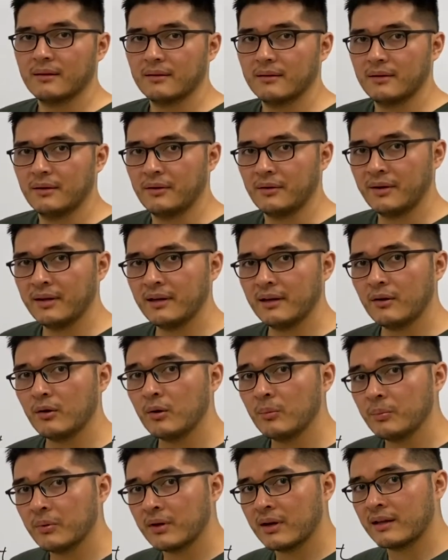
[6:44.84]
All right, I
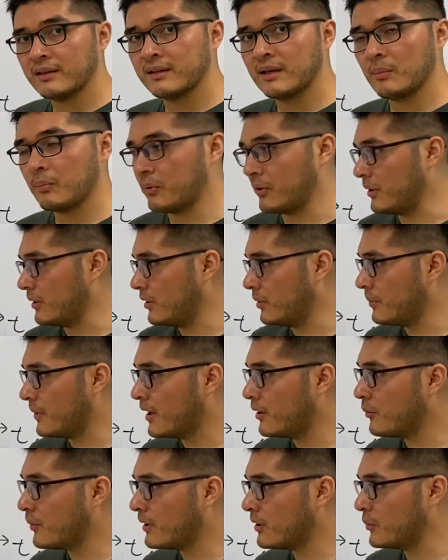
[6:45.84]
hope you got that point. You
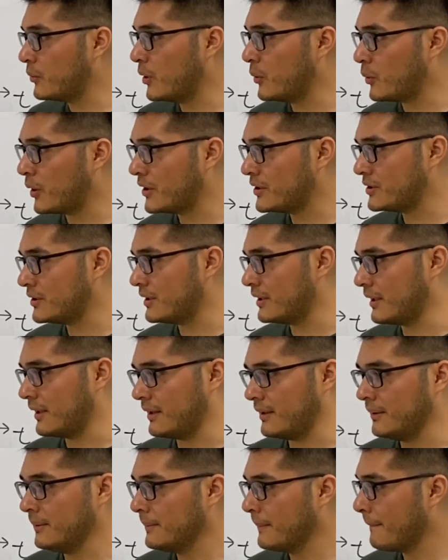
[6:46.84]
might want to rewatch it
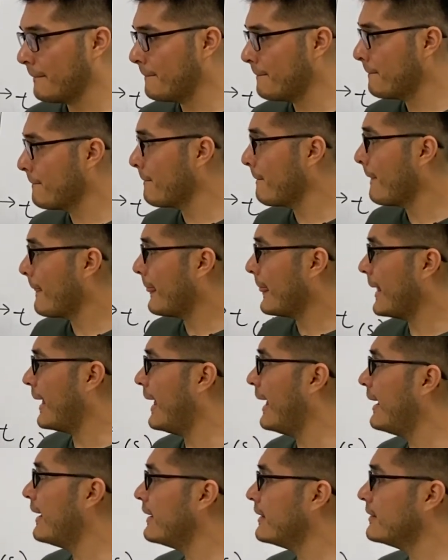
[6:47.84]
again.
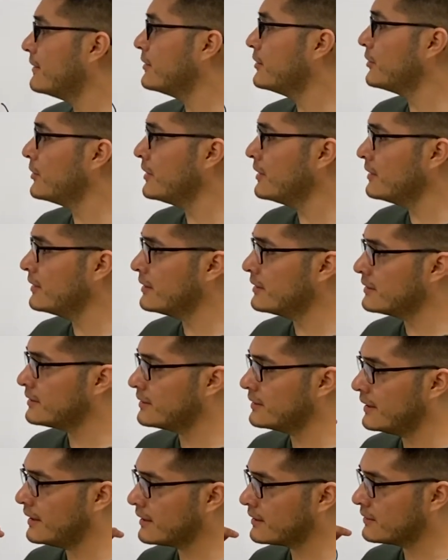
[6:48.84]
And during
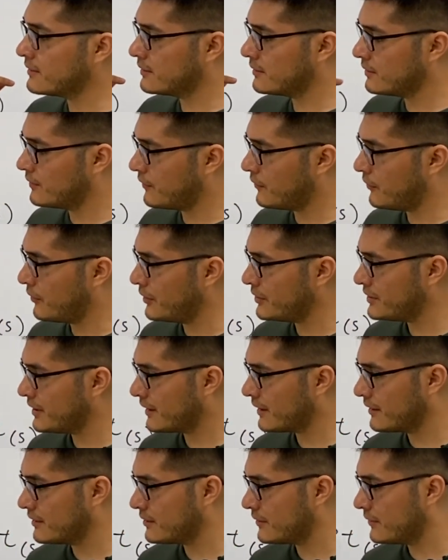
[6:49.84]
this next 4
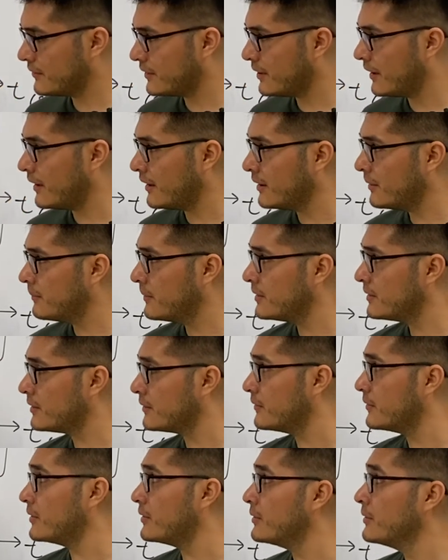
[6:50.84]
seconds of time
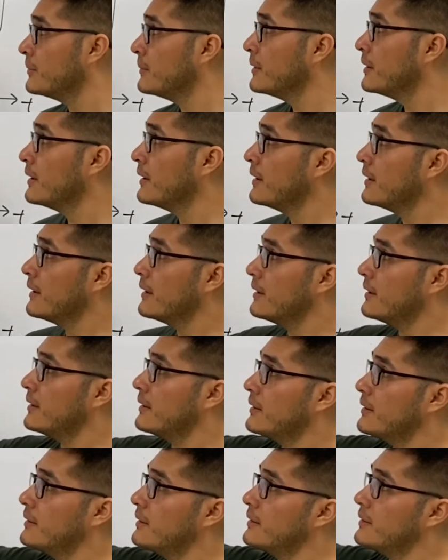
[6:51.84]
interval,
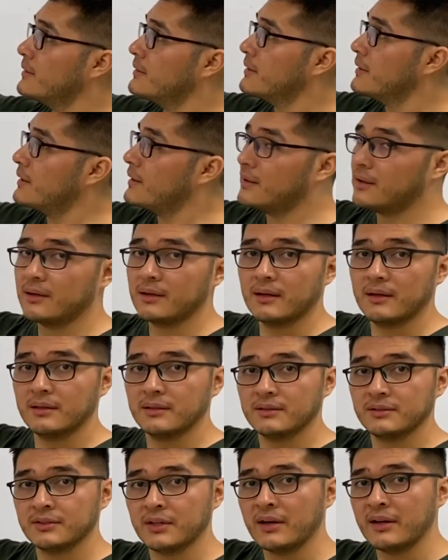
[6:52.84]

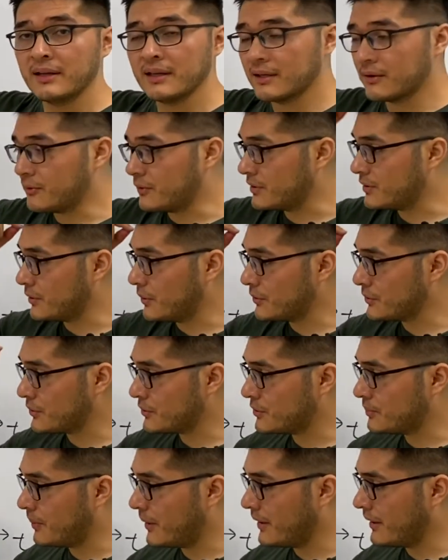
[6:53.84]
Sonic was also
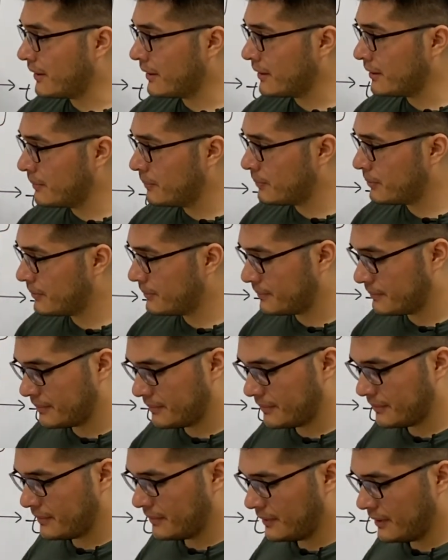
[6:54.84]
speeding up,
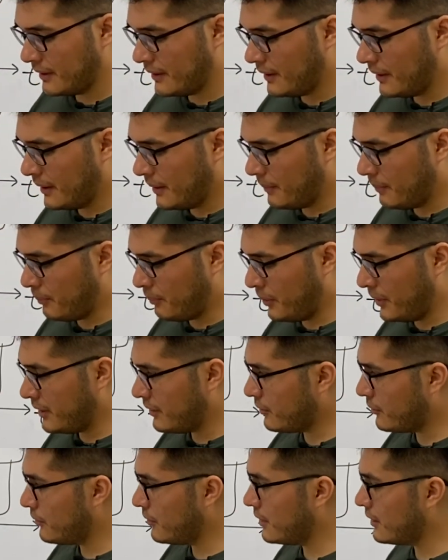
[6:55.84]

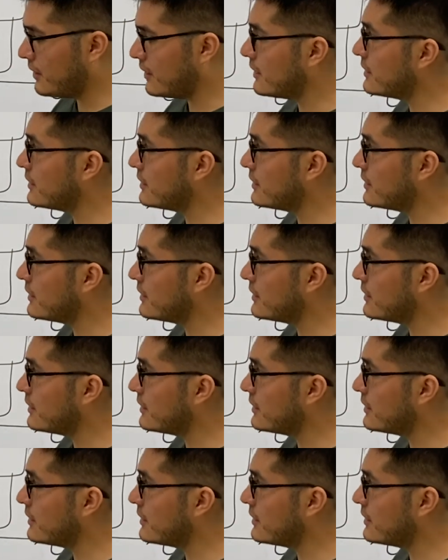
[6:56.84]
but with a